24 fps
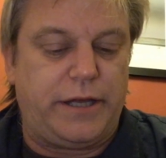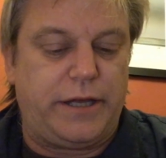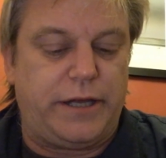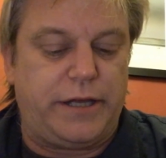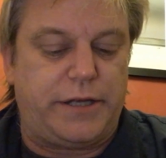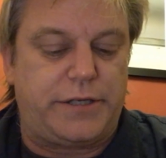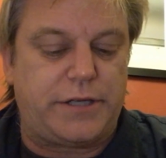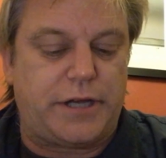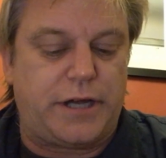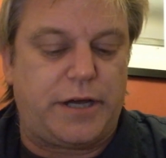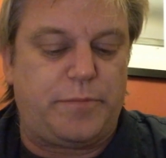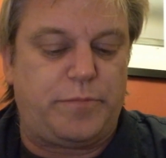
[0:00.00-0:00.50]

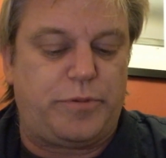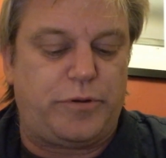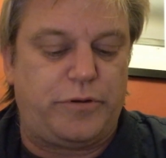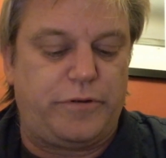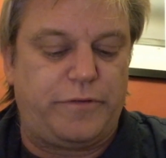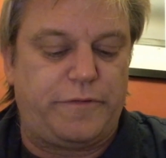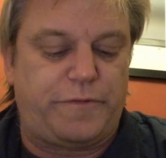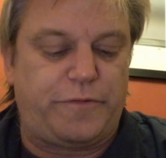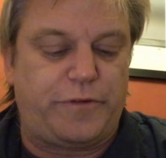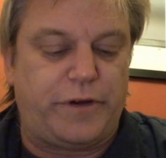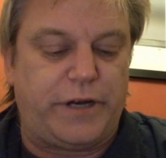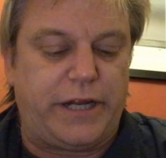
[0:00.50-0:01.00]
example
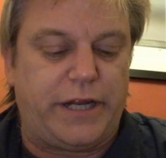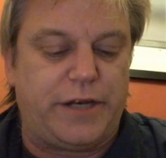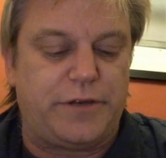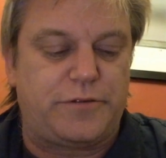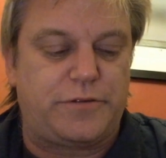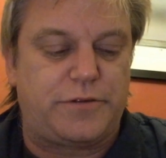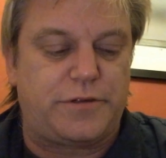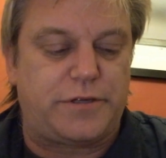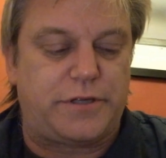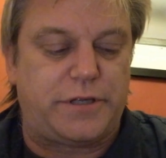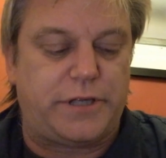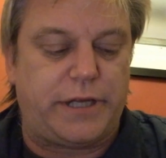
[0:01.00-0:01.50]
of really
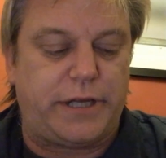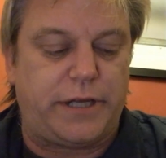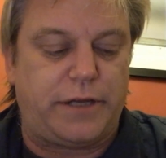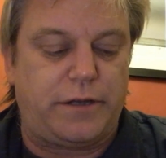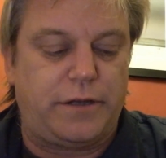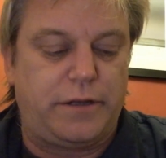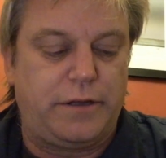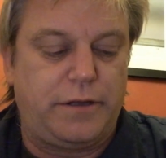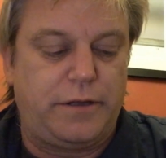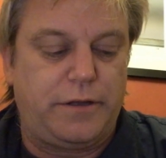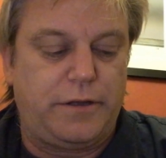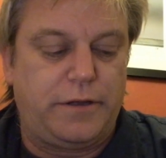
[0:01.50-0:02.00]

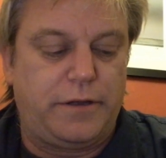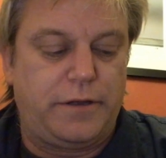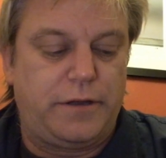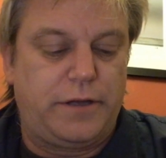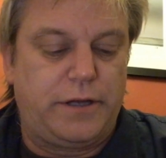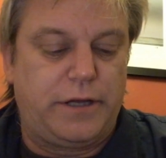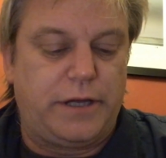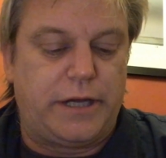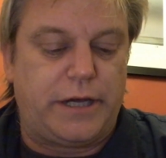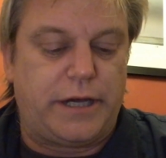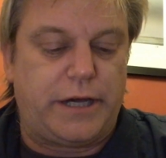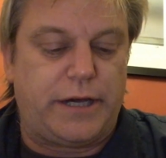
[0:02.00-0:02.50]
interesting
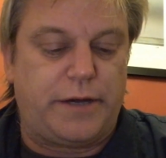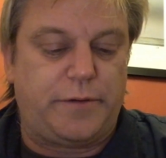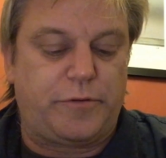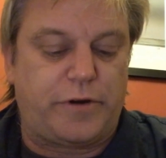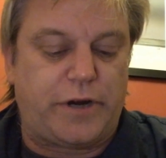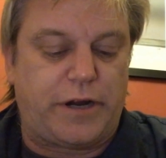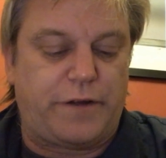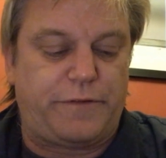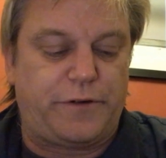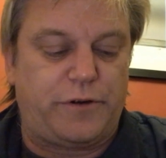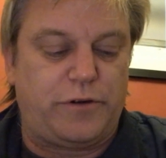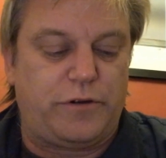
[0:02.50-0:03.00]

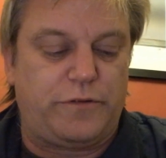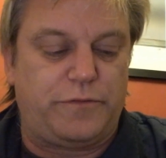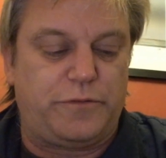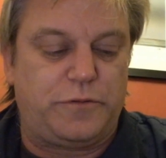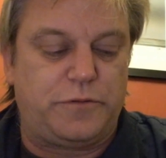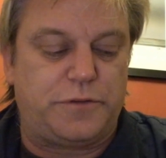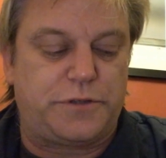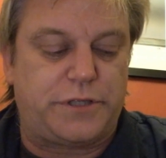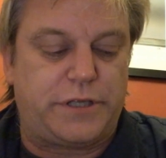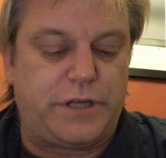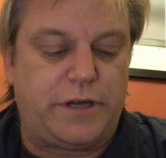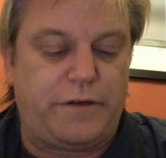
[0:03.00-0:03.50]
graphic
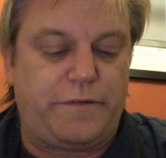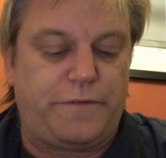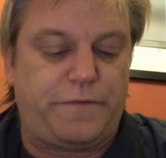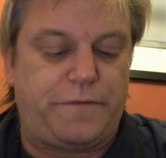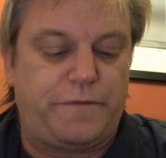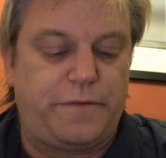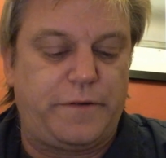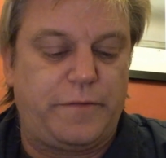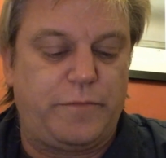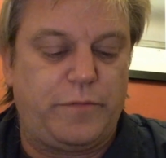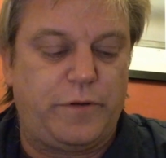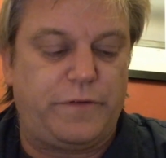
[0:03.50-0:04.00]
novel
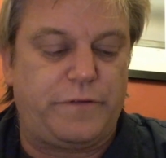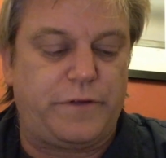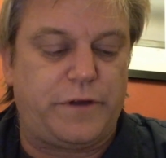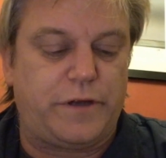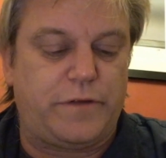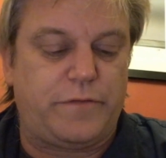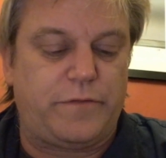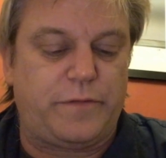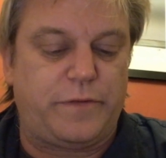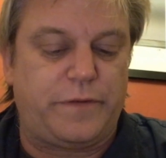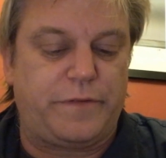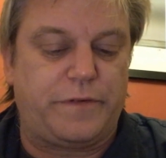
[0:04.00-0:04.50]
stuff with
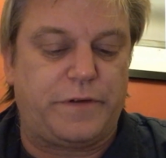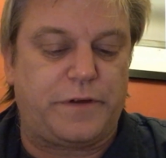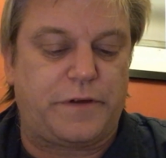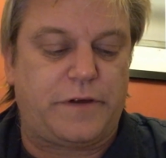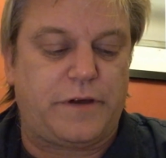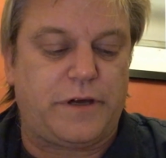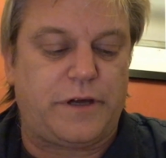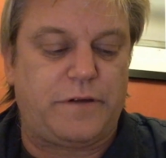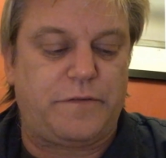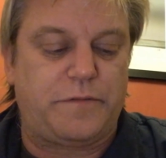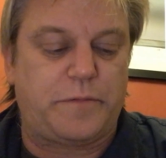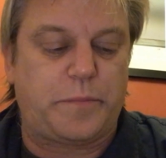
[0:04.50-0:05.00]
a
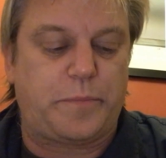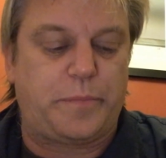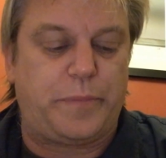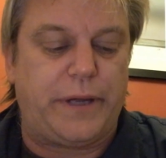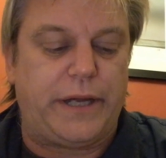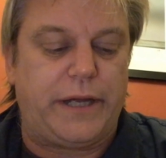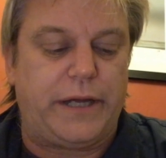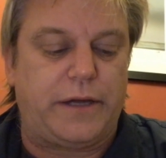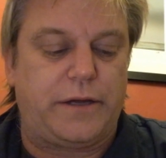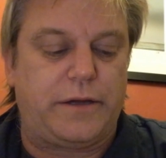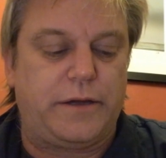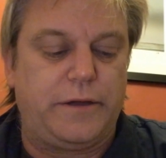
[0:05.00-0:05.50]
kind of a
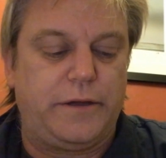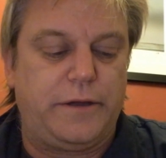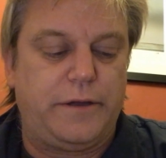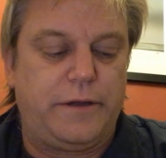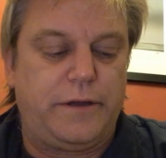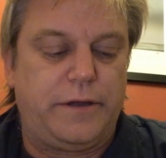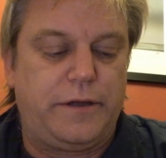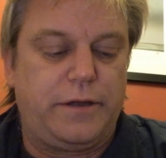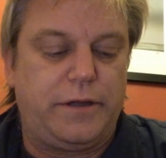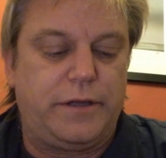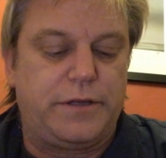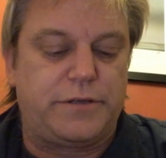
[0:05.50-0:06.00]
big
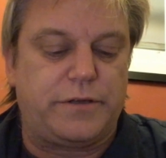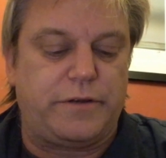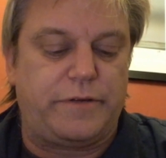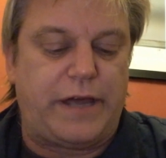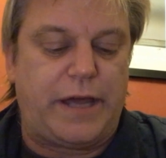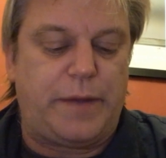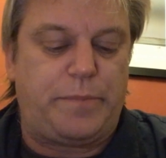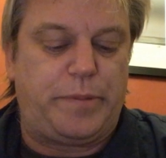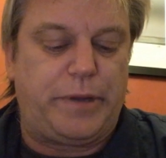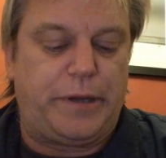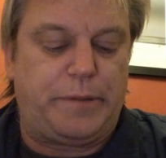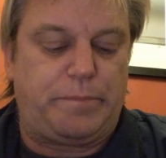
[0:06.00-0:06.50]
sort
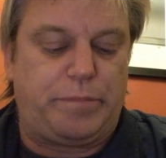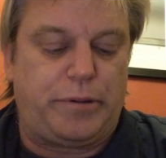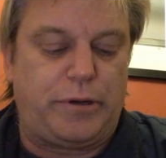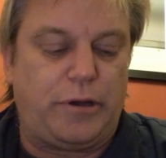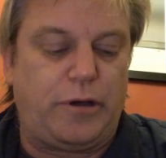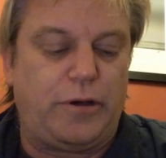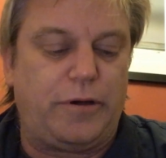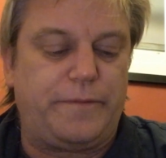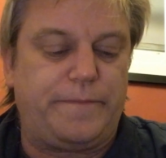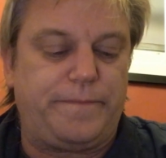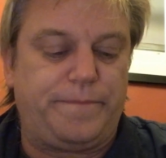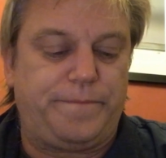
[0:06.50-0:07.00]
of epic
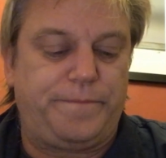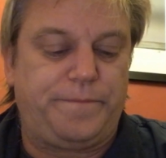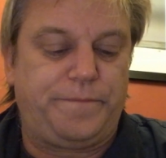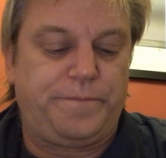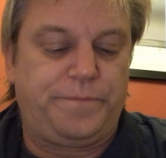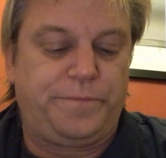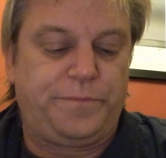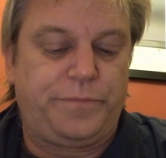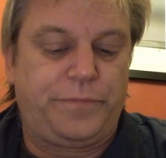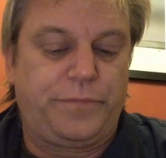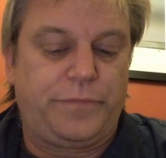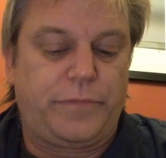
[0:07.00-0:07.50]
plot.
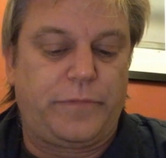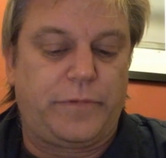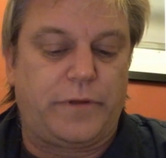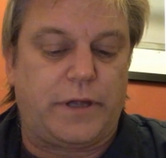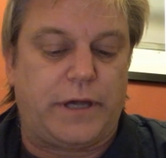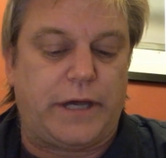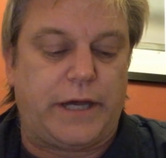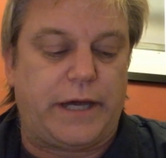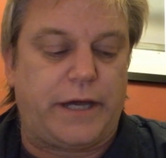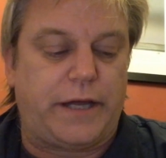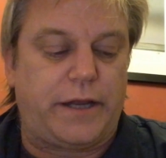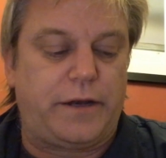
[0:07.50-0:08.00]

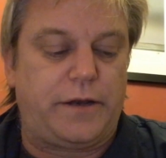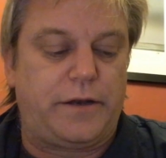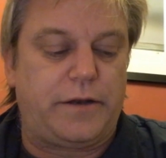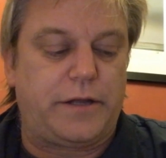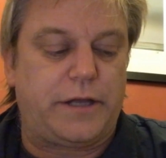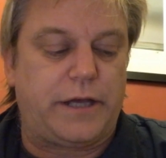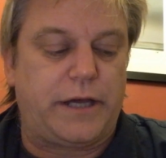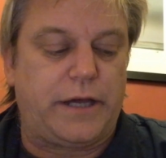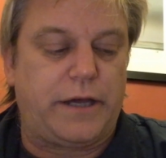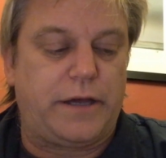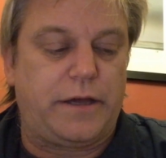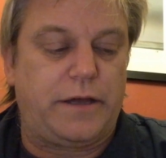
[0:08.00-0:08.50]
And